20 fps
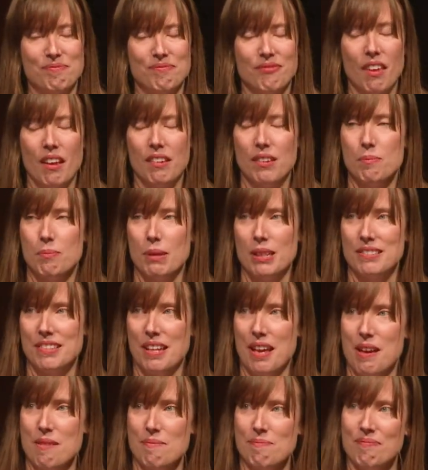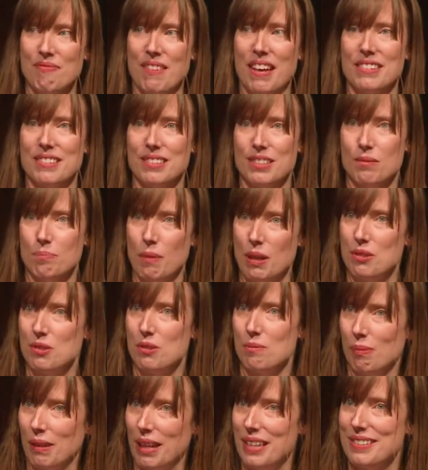Olympic Dam has a special
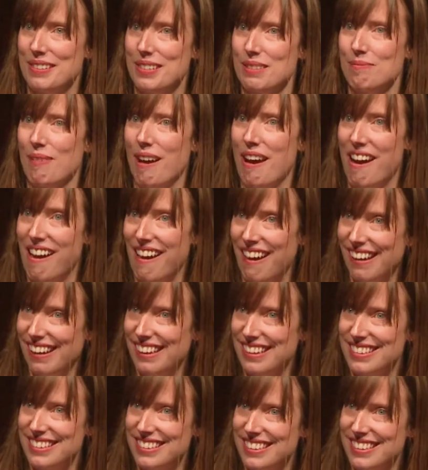place in my heart